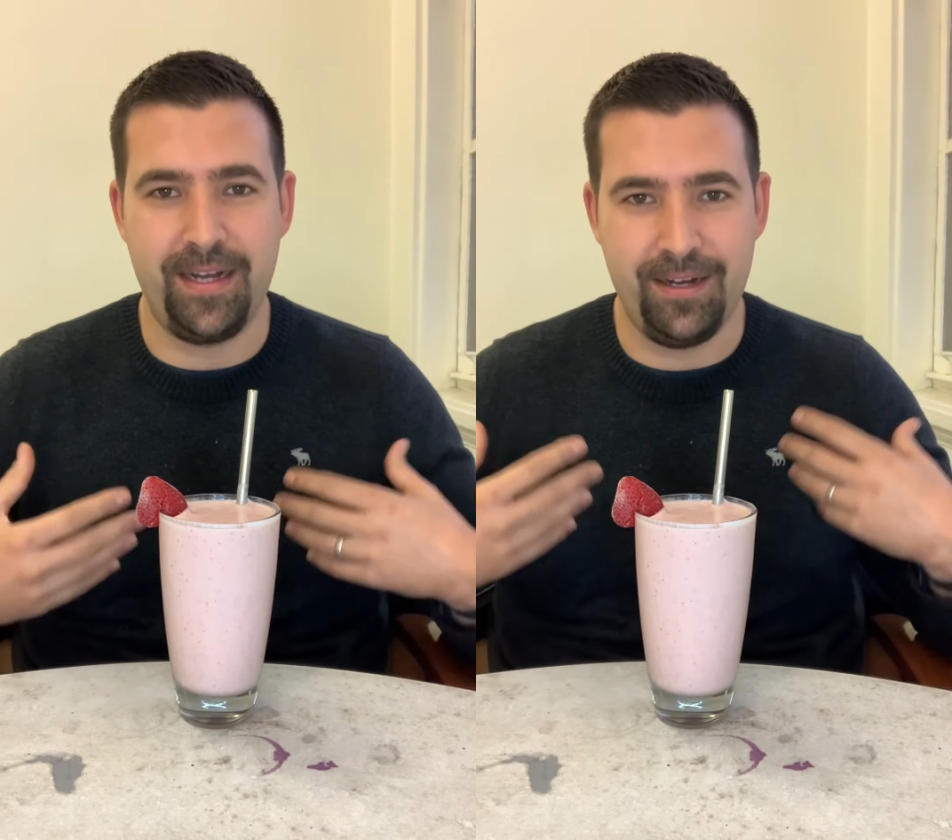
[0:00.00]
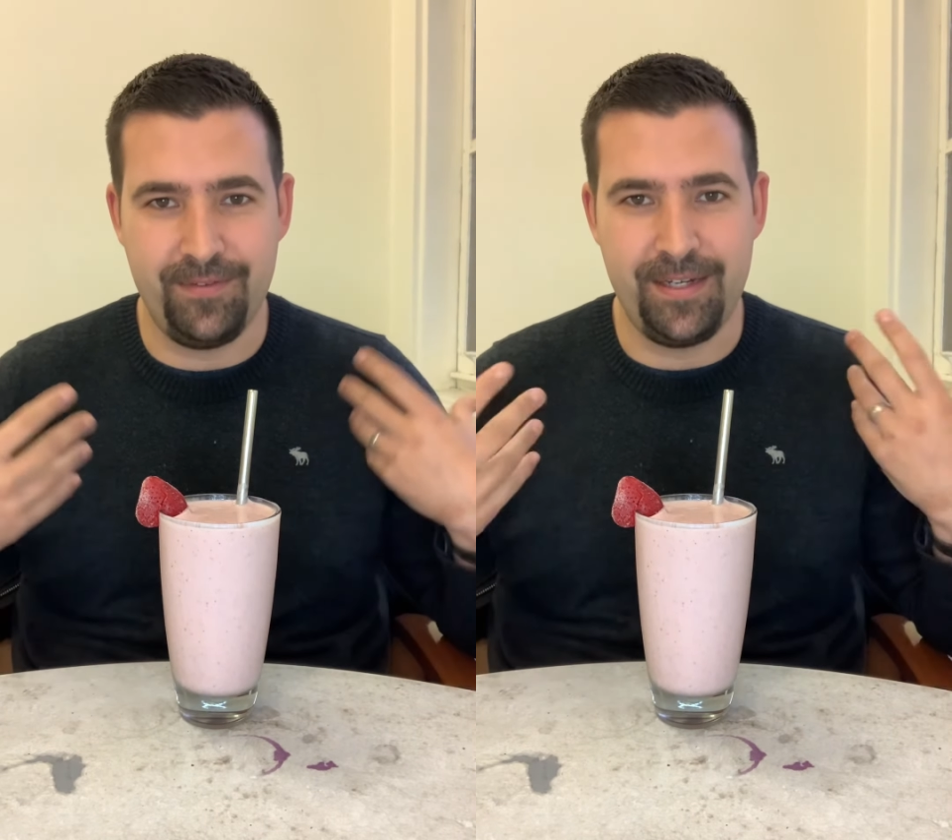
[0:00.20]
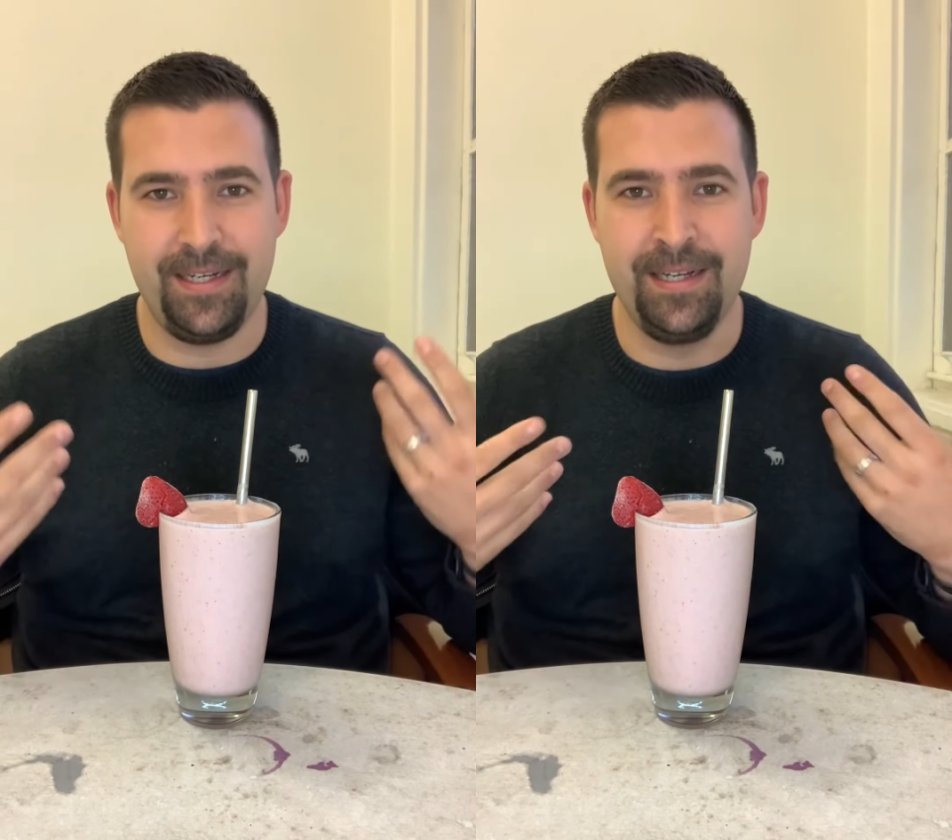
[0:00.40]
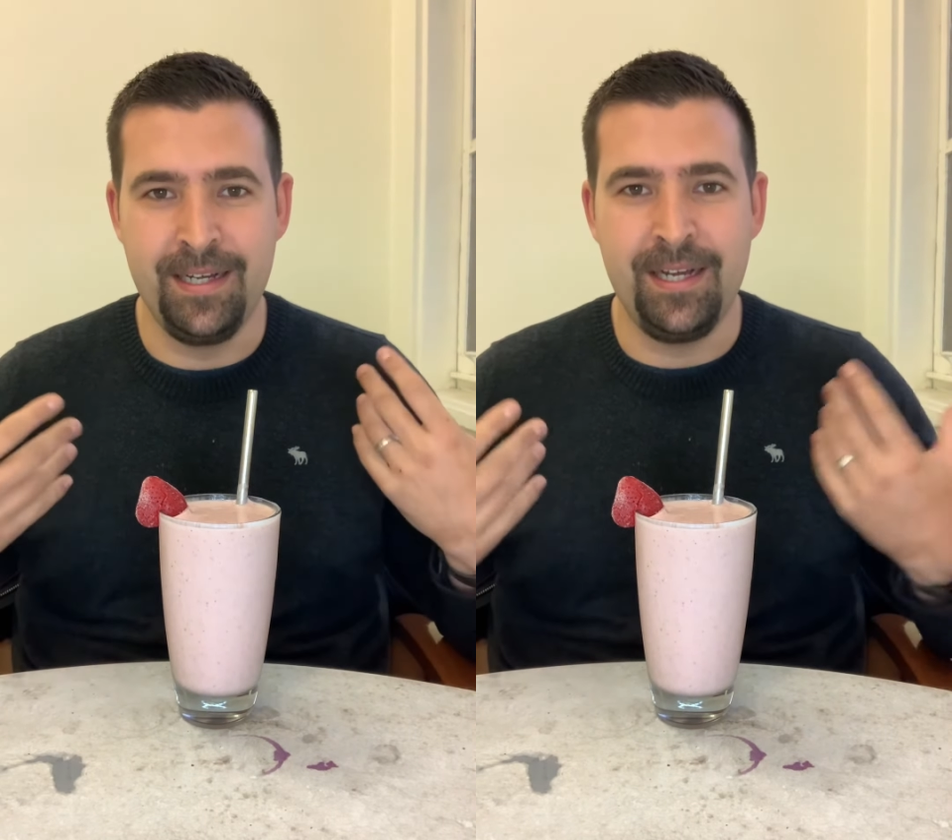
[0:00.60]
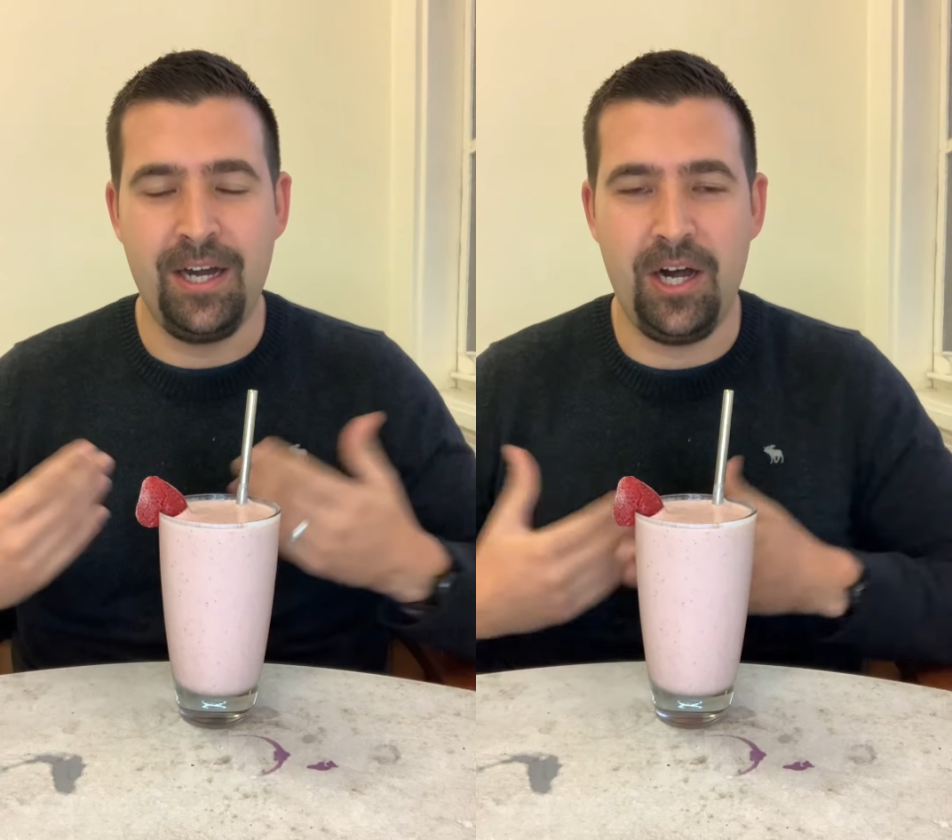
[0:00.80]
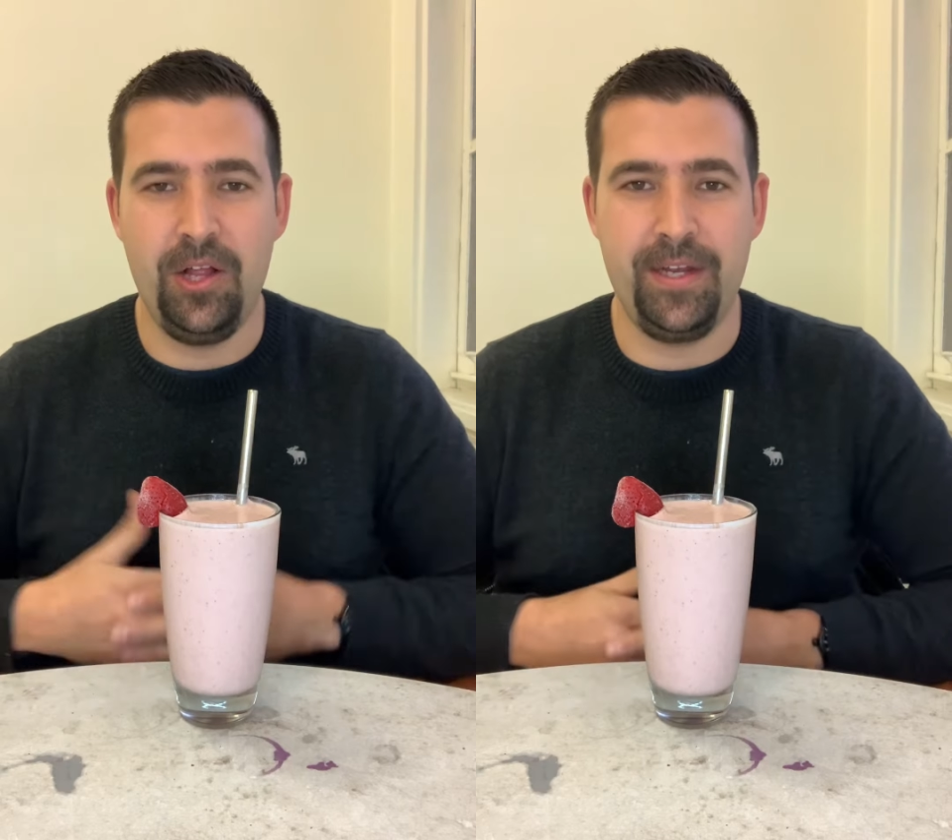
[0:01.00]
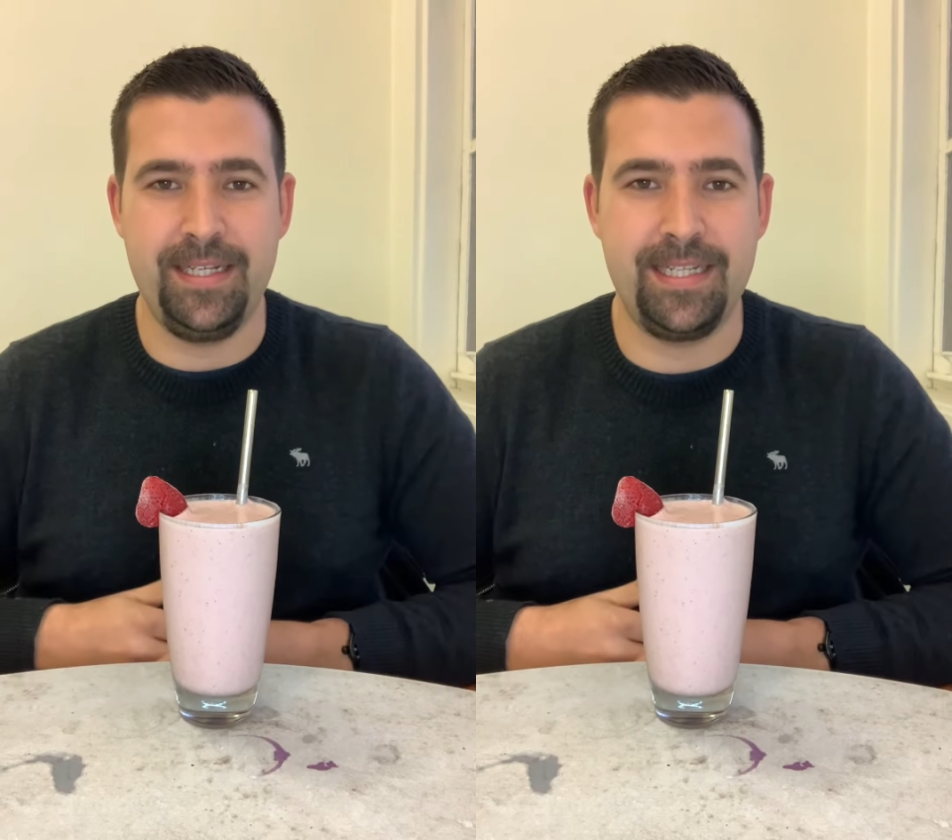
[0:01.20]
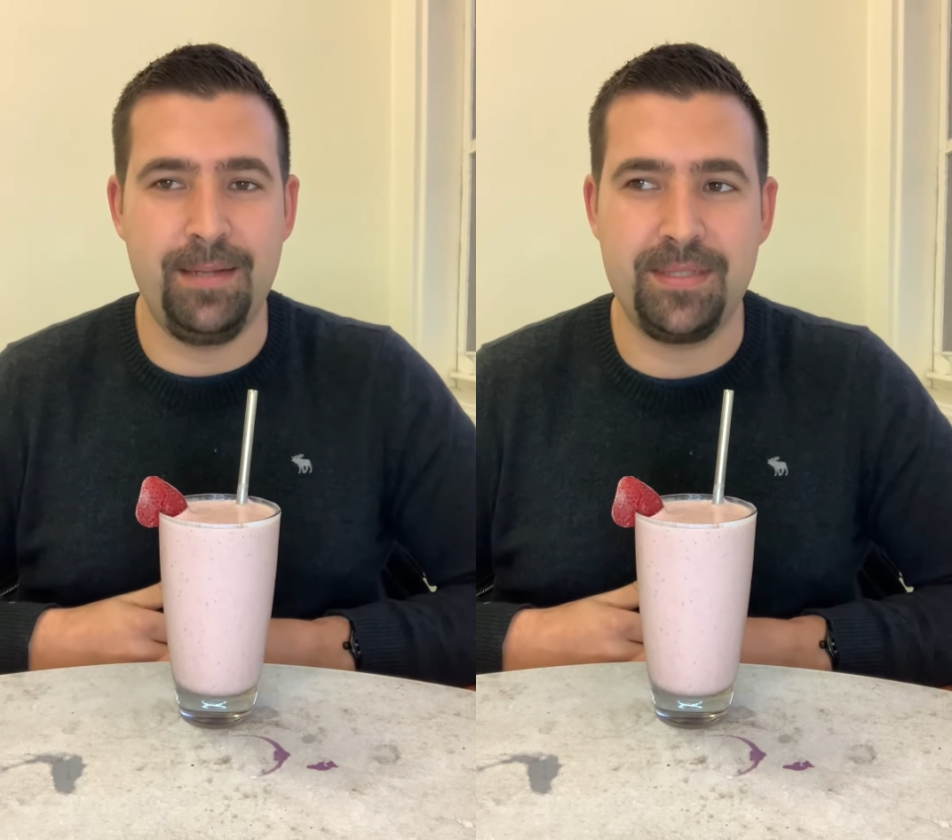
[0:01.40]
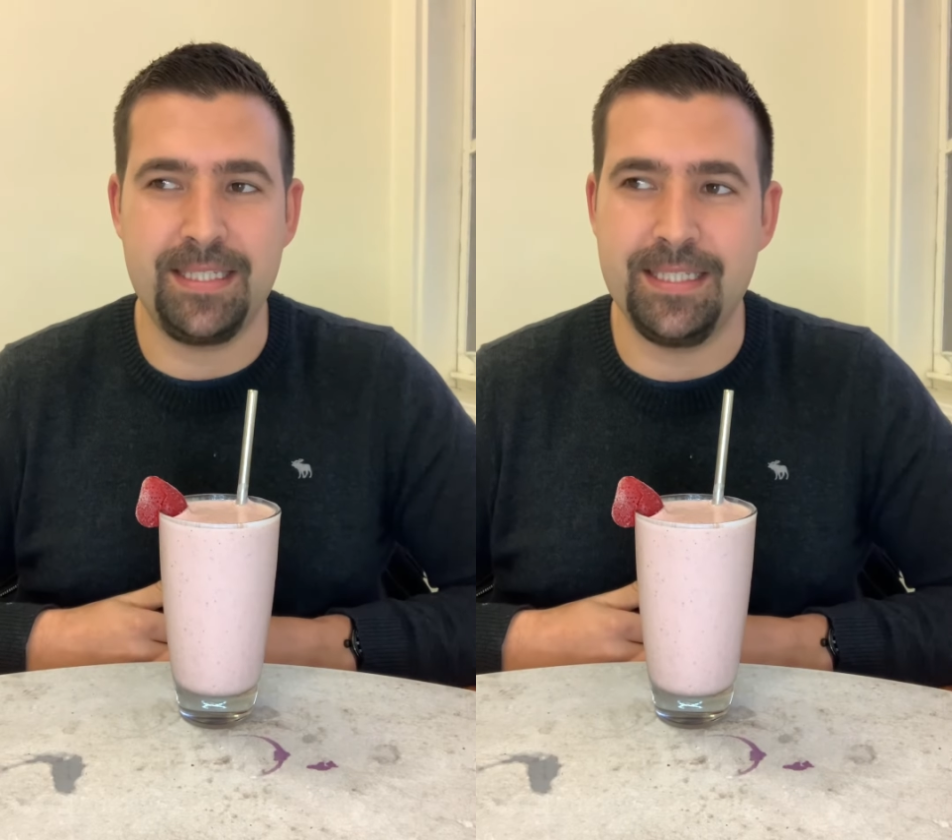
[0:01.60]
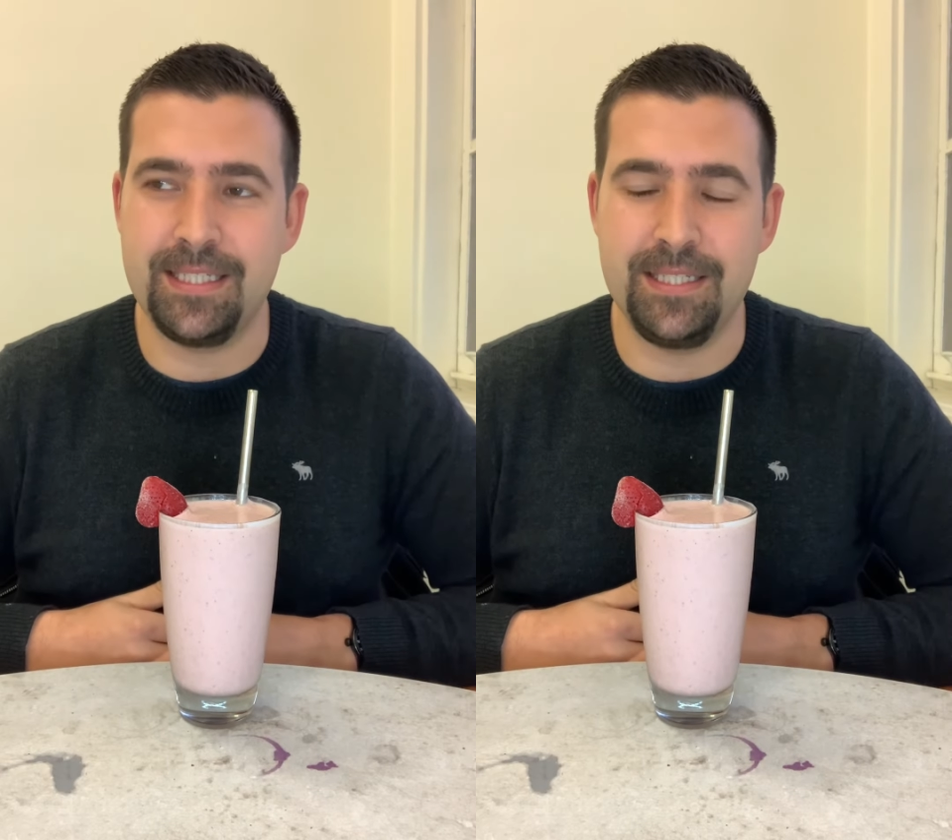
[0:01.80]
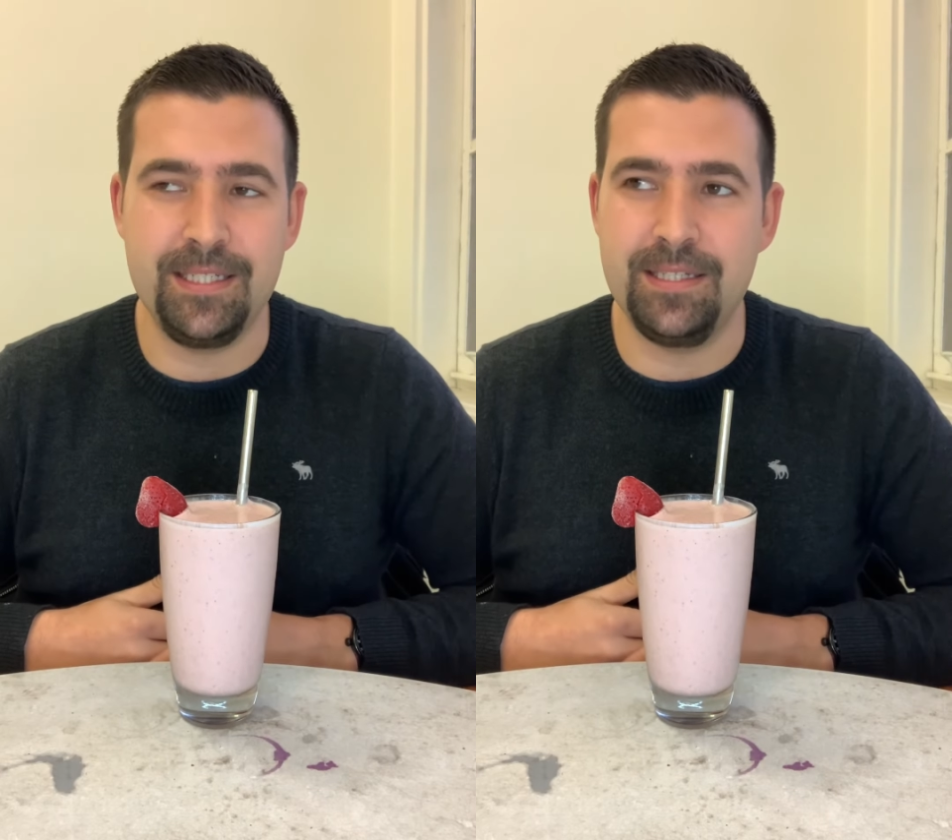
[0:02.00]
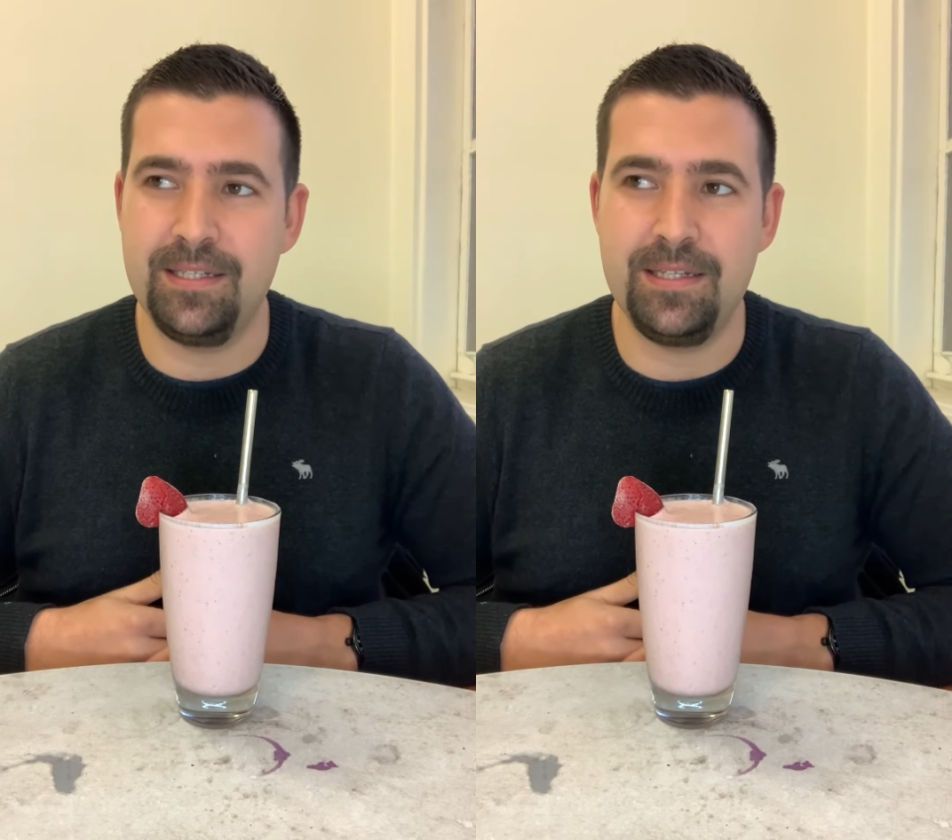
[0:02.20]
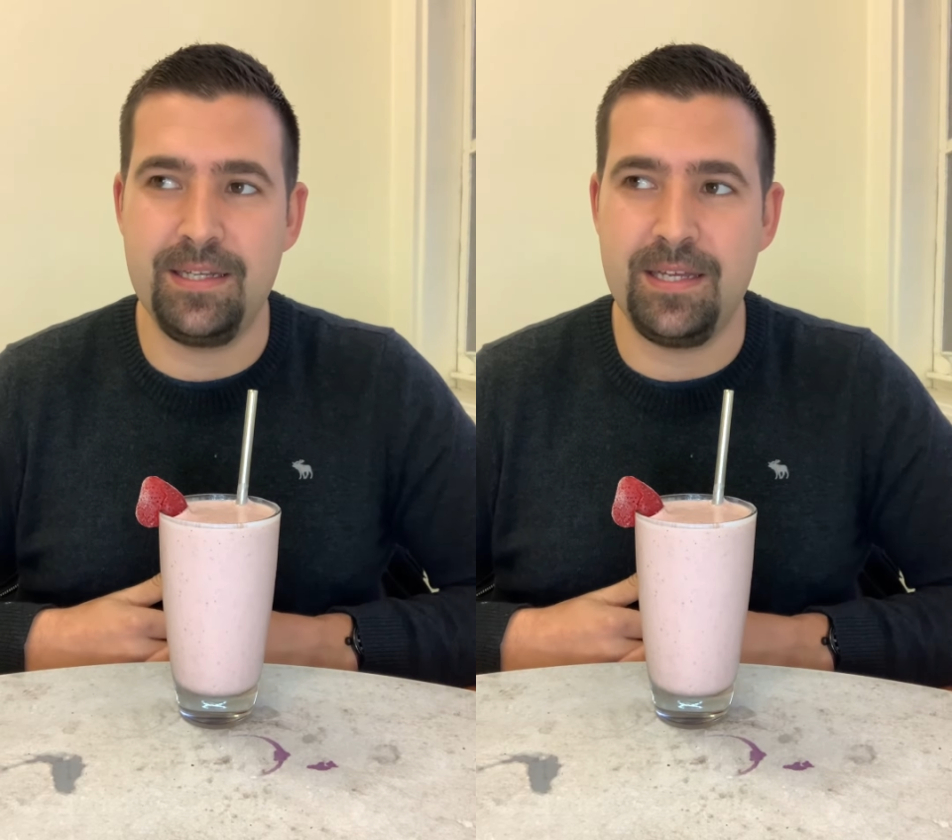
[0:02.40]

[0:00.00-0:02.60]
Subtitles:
kind of a holiday type season